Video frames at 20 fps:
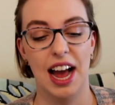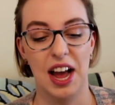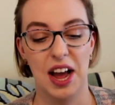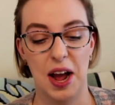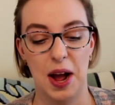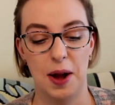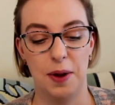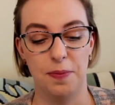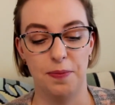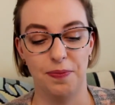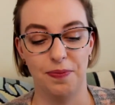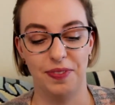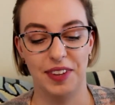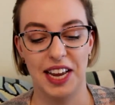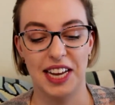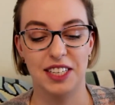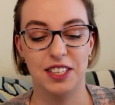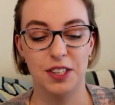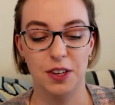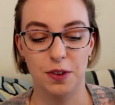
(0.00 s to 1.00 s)

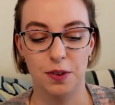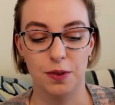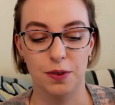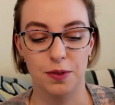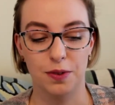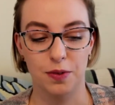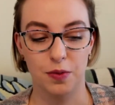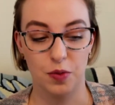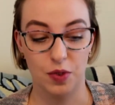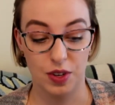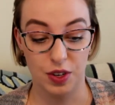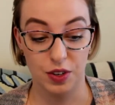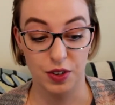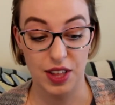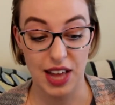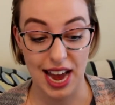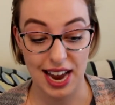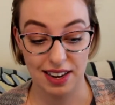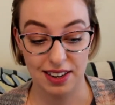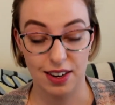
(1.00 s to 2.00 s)
And so
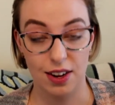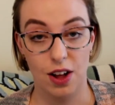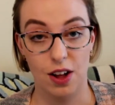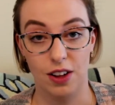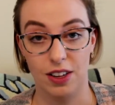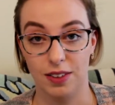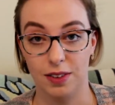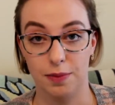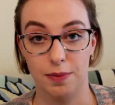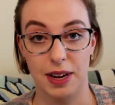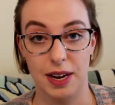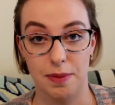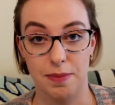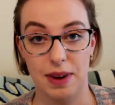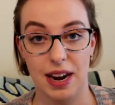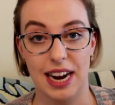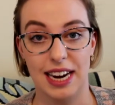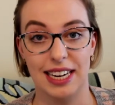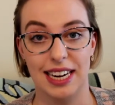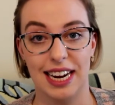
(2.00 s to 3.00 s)
that all in
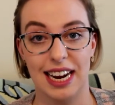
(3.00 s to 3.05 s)
mind,